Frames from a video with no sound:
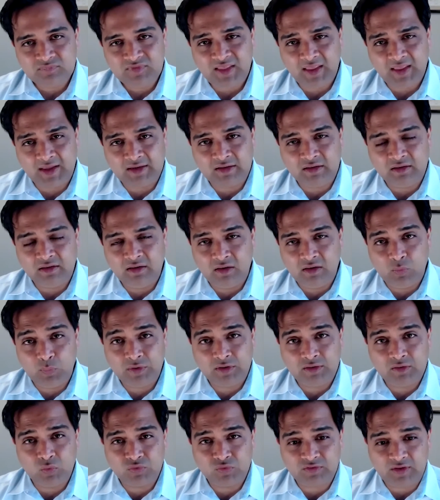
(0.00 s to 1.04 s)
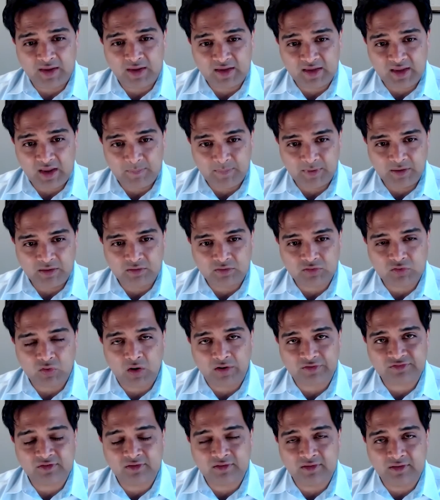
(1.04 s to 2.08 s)
And here we use a chemical
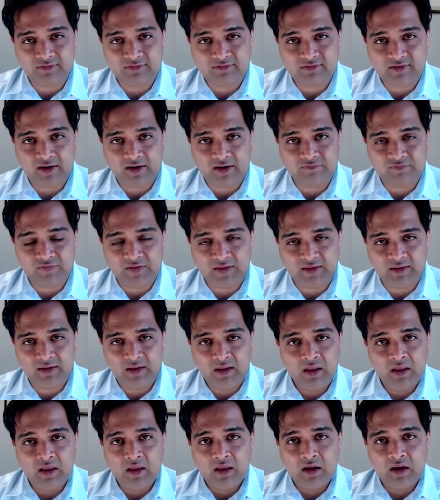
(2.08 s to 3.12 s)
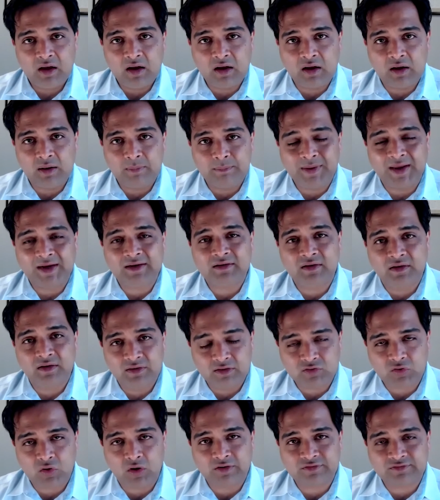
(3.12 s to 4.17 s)
toxin instead of the
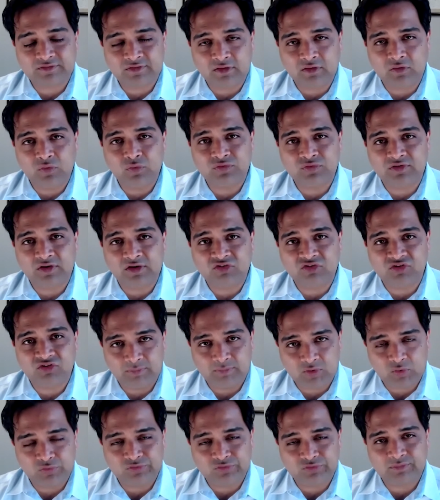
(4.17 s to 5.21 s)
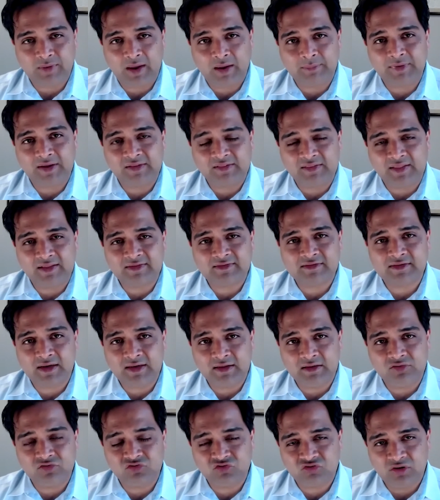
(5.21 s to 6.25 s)
bacterial toxin used in gemtuzumab. And that
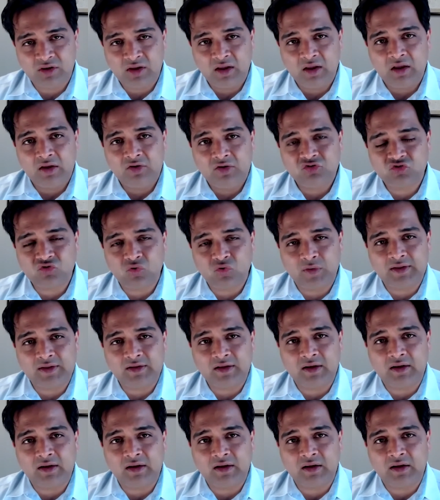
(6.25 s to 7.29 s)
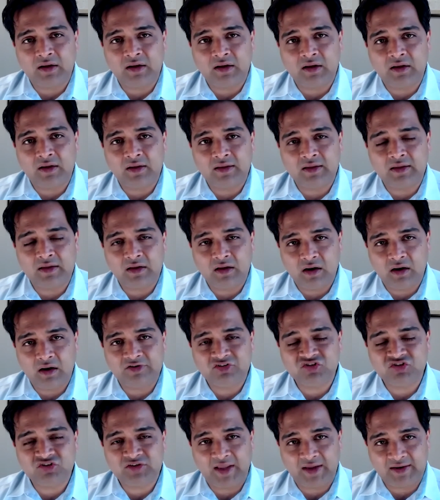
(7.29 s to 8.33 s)
study is showing
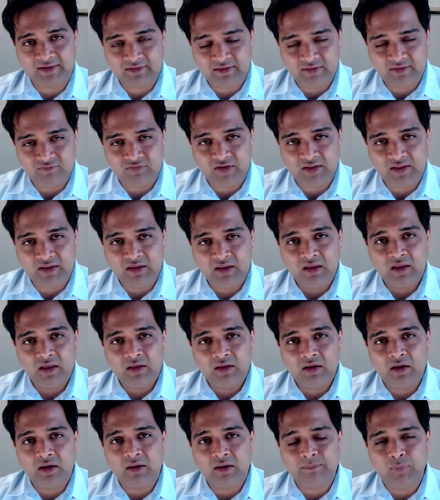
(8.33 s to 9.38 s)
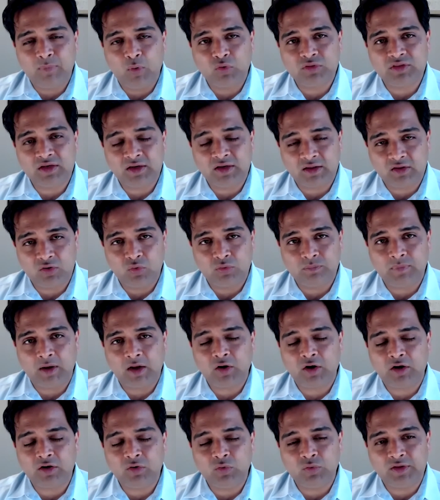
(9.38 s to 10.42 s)
encouraging activity both in acute
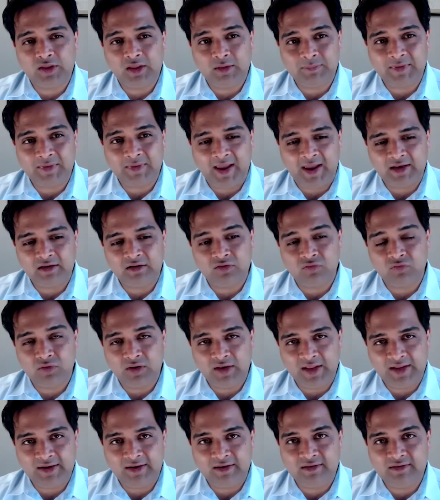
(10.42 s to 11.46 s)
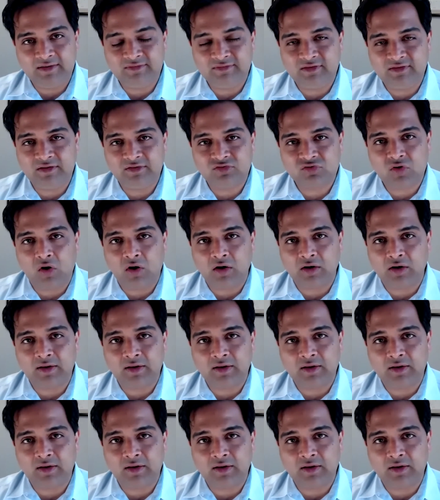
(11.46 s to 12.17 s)
myeloid leukemia and in a related disease called